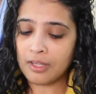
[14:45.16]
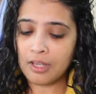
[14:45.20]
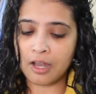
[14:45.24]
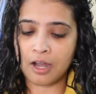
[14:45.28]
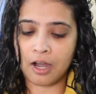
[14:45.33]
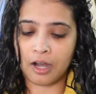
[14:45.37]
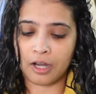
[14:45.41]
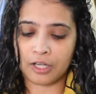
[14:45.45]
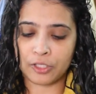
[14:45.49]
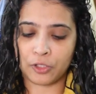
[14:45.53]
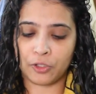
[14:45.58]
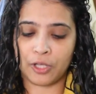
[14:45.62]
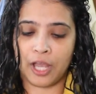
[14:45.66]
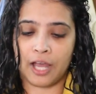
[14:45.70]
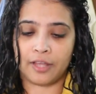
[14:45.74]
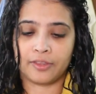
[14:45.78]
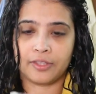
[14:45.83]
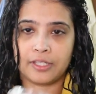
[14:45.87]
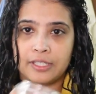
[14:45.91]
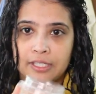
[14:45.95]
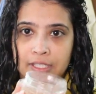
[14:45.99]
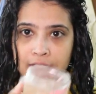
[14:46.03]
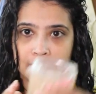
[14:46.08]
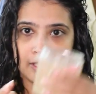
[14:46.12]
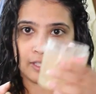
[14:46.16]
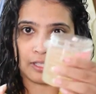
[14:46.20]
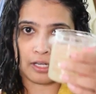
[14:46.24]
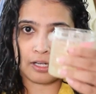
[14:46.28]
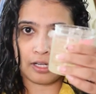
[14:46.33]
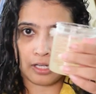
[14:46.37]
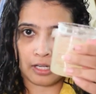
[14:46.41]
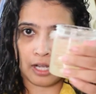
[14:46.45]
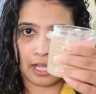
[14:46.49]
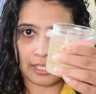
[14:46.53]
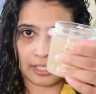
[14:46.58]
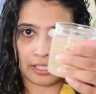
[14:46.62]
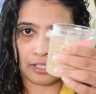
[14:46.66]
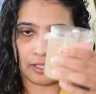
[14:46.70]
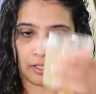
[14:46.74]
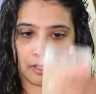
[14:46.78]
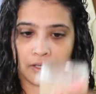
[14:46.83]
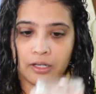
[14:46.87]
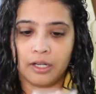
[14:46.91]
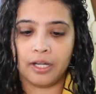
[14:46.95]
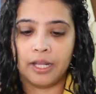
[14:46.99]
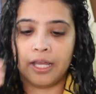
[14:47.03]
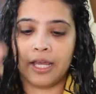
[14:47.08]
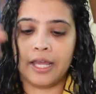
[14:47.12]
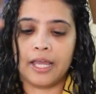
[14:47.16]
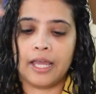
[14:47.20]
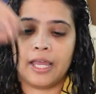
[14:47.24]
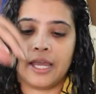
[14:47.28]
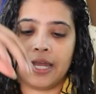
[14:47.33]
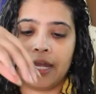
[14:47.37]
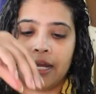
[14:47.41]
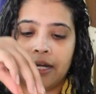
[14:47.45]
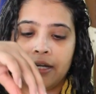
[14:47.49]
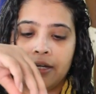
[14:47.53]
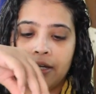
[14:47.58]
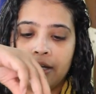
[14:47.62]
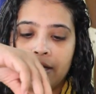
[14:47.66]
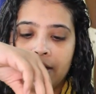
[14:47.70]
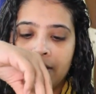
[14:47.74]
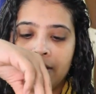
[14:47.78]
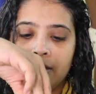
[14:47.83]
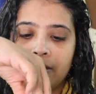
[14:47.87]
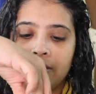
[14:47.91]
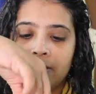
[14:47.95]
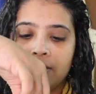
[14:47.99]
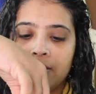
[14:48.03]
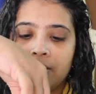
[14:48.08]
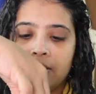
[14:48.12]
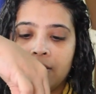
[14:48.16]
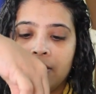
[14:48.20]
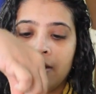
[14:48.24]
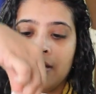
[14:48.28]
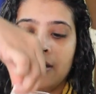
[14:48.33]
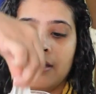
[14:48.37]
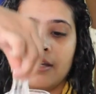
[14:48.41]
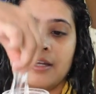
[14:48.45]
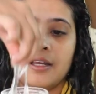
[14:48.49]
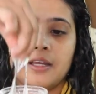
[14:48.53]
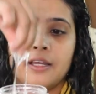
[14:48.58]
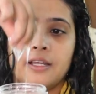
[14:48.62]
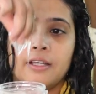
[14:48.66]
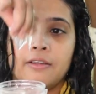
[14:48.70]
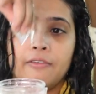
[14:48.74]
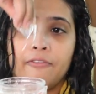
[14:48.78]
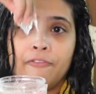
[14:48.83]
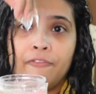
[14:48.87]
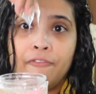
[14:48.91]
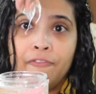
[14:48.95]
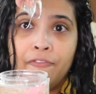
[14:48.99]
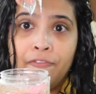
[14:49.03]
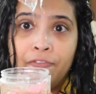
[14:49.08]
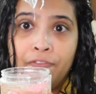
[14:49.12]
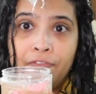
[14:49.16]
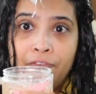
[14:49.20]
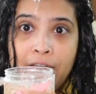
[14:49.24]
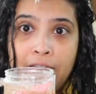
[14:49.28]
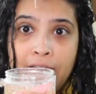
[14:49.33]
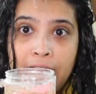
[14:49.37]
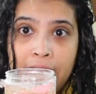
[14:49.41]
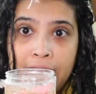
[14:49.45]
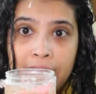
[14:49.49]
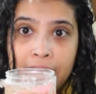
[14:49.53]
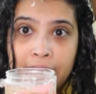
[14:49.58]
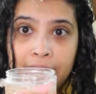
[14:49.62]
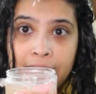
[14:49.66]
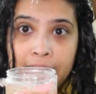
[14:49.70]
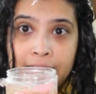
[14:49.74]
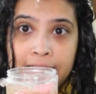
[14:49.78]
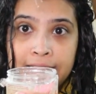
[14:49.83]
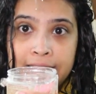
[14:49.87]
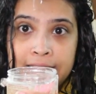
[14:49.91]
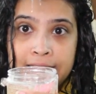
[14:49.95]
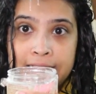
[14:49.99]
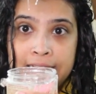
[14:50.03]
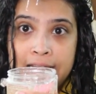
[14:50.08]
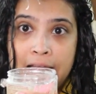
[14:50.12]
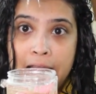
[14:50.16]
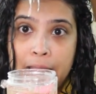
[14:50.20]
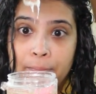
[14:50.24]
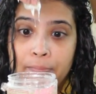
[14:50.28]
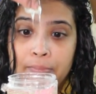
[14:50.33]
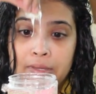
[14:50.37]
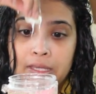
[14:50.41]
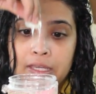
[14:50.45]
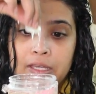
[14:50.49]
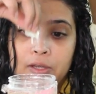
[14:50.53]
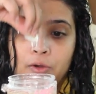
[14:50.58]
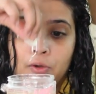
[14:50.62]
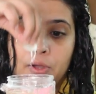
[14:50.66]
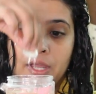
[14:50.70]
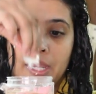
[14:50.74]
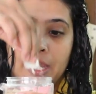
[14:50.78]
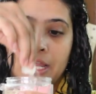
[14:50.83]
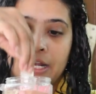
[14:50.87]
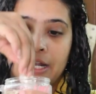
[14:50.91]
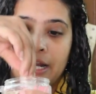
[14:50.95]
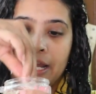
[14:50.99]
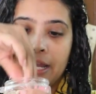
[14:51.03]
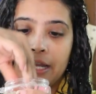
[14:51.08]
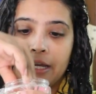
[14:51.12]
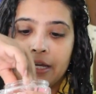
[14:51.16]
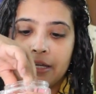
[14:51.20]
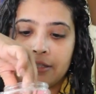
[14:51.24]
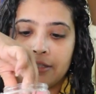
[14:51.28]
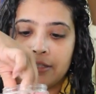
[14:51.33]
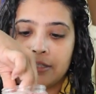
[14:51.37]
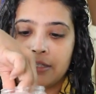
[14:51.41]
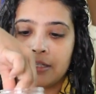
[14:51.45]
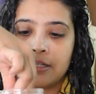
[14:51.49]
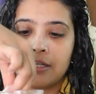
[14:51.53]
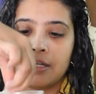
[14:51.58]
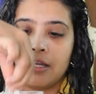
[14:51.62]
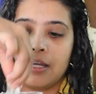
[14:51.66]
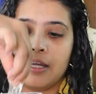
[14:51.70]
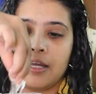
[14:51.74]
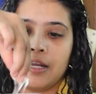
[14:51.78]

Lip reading: So yeah, this is the custard. It is very slimy, okay, like it's